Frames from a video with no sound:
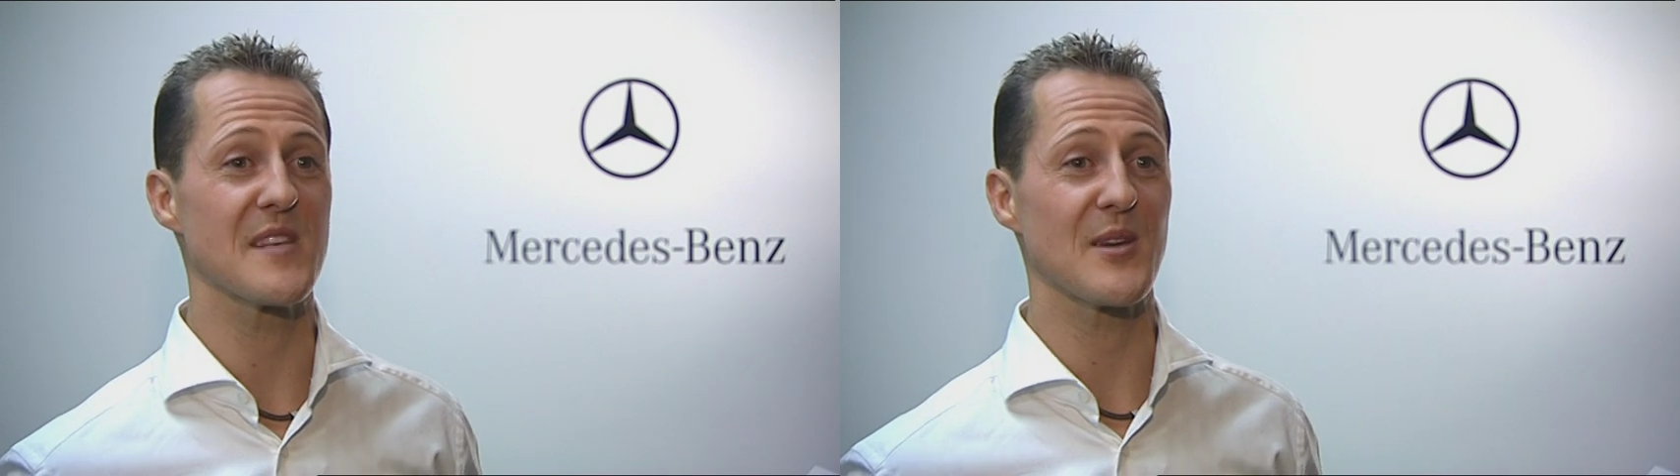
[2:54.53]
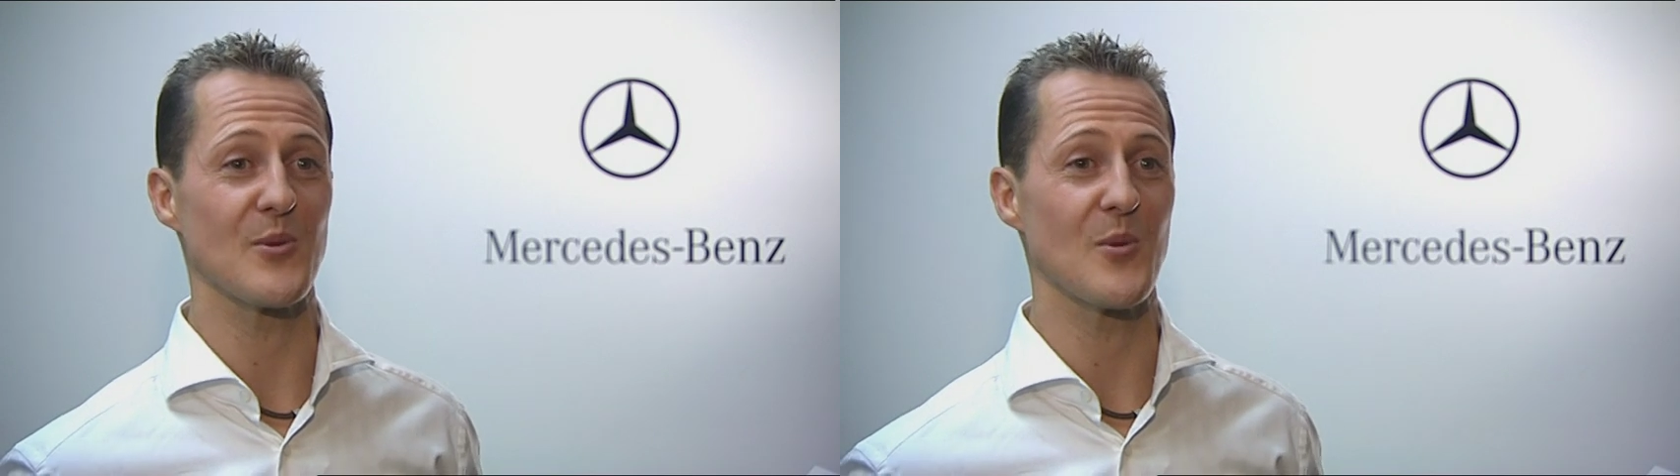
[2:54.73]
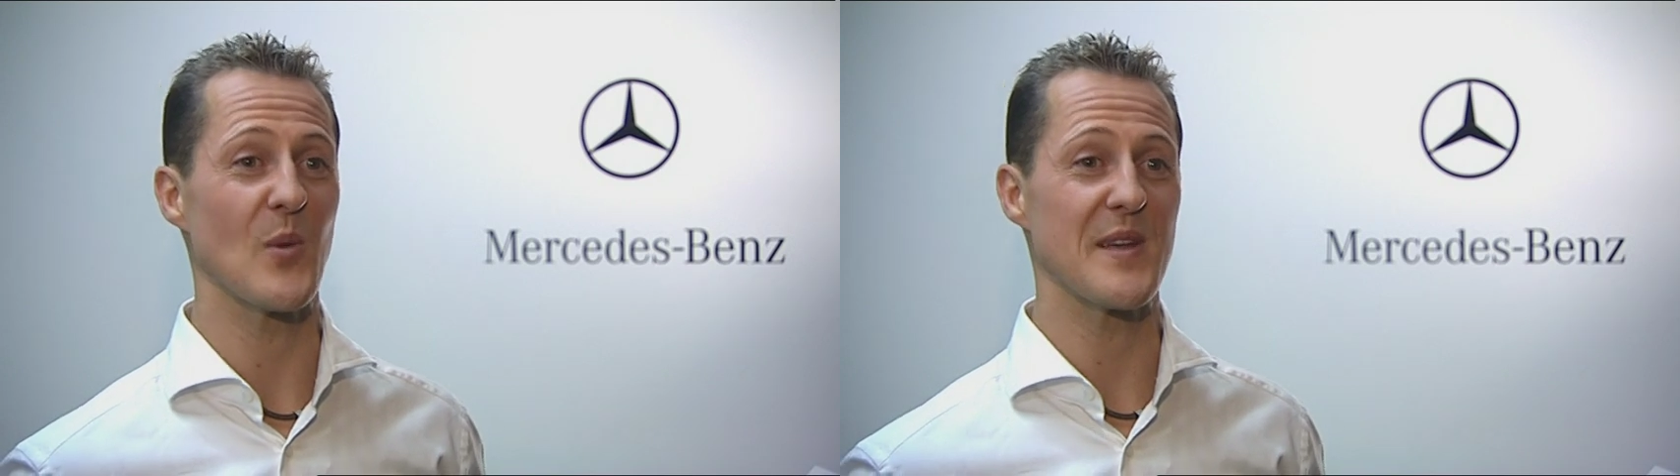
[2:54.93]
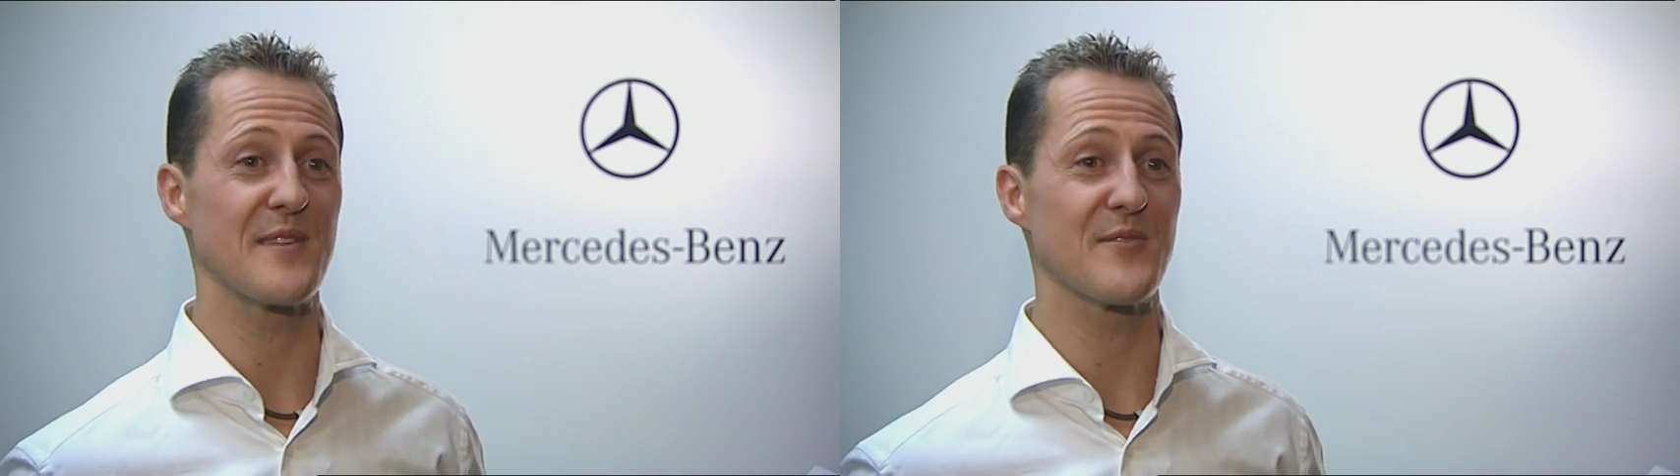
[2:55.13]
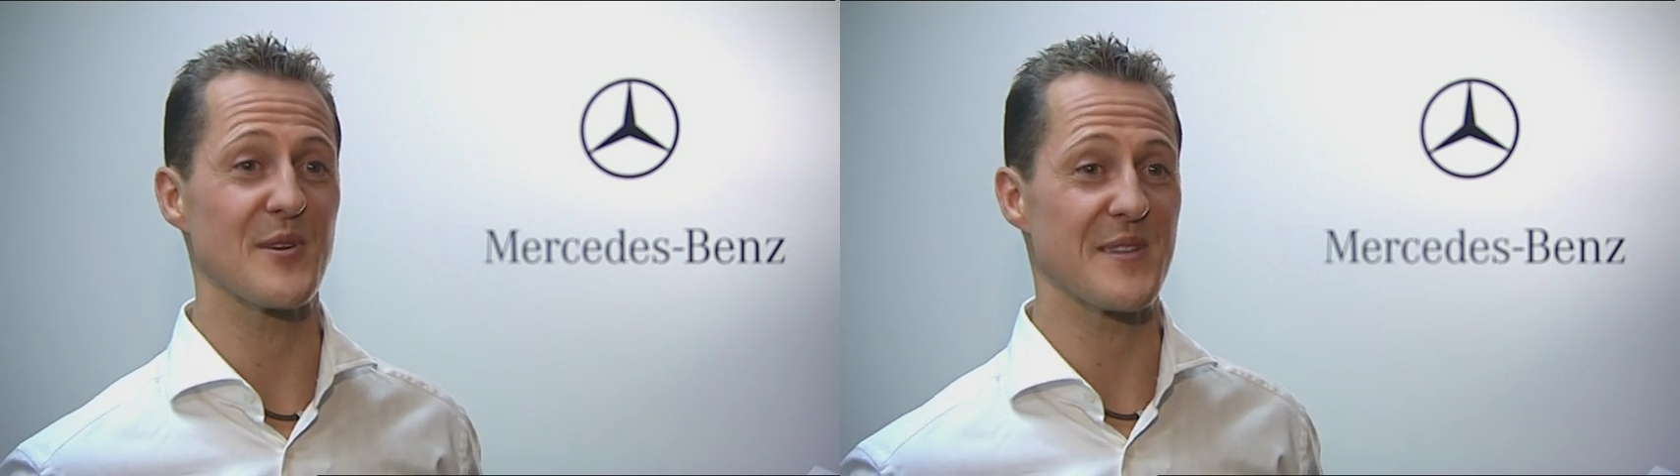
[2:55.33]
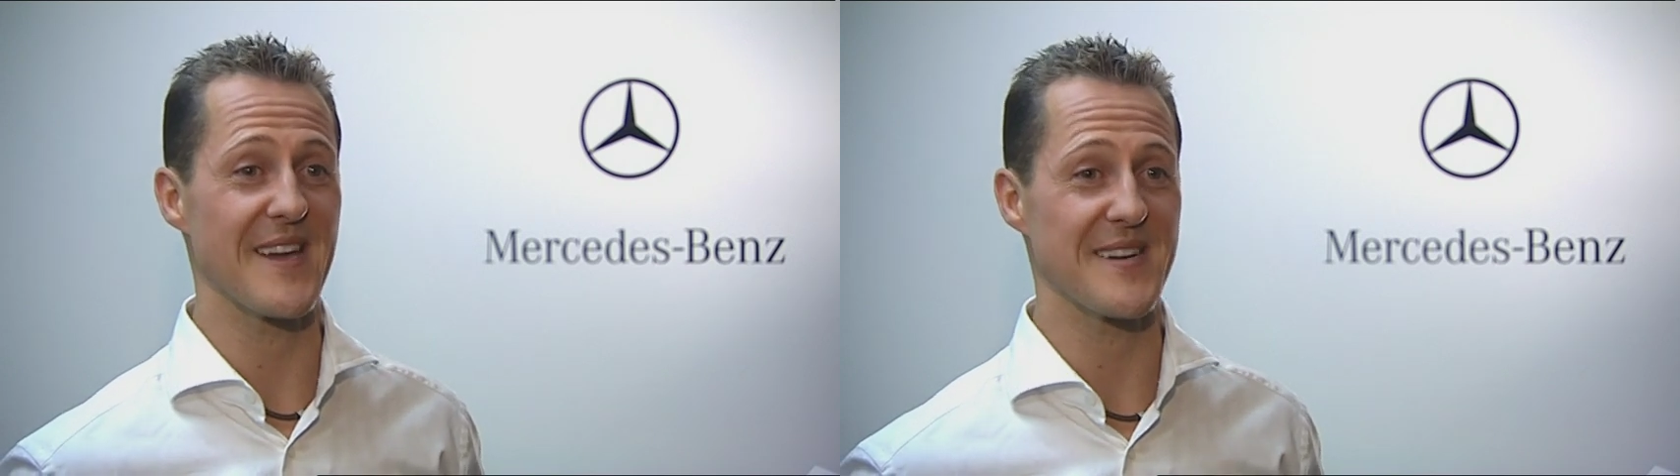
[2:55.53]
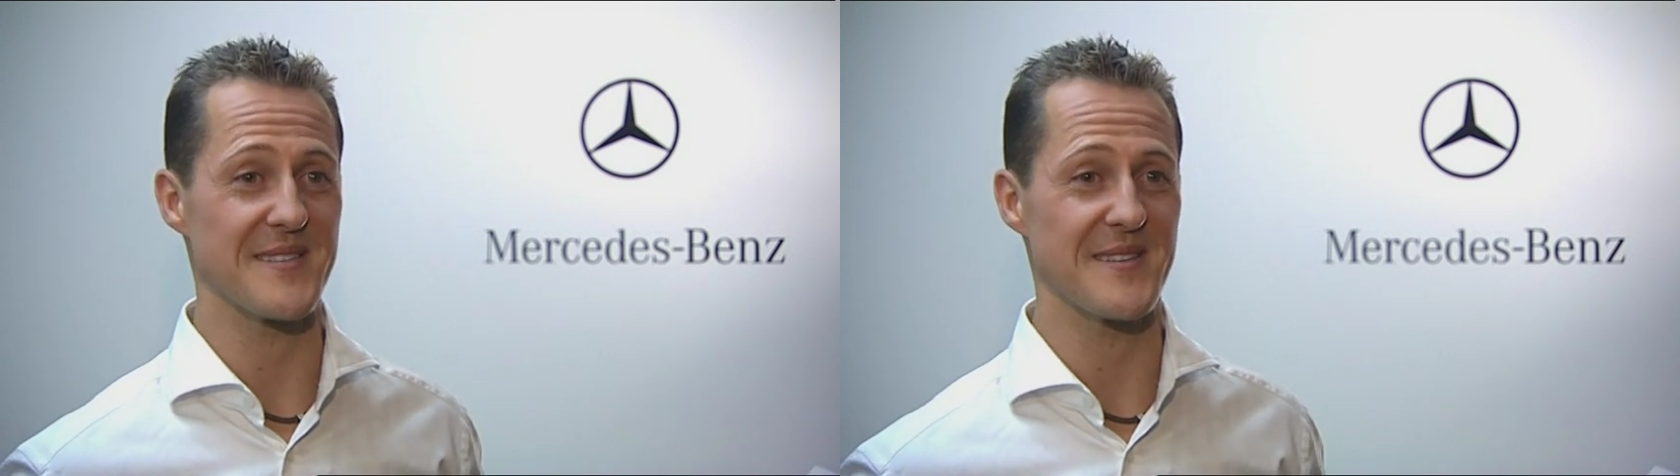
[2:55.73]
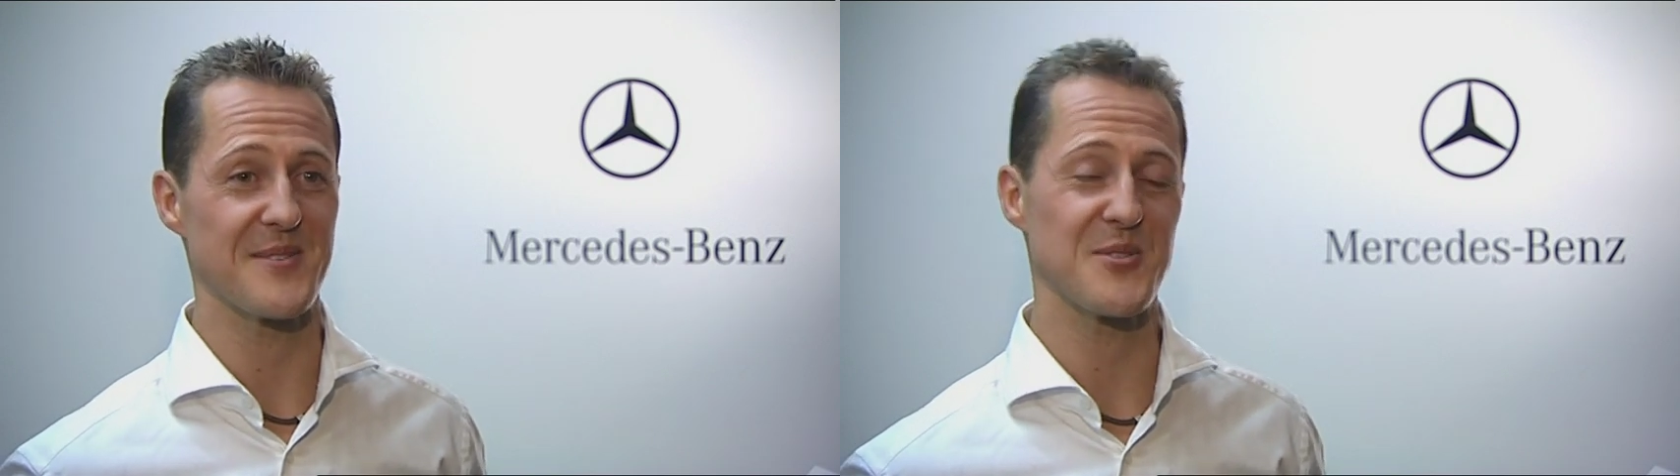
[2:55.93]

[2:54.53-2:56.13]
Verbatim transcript: Nico waiting for a taxi.